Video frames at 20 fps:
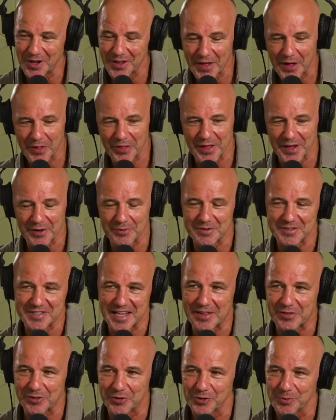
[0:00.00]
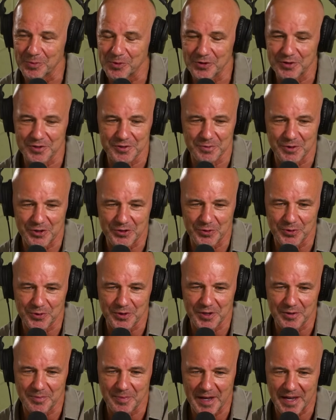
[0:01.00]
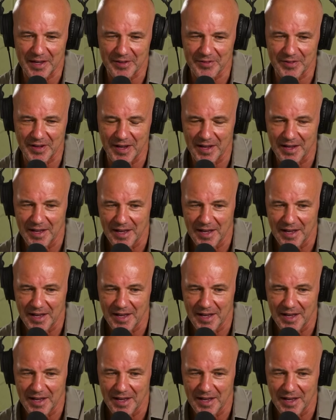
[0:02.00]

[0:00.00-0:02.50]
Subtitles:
I don't think it was that normal, because we're talking about,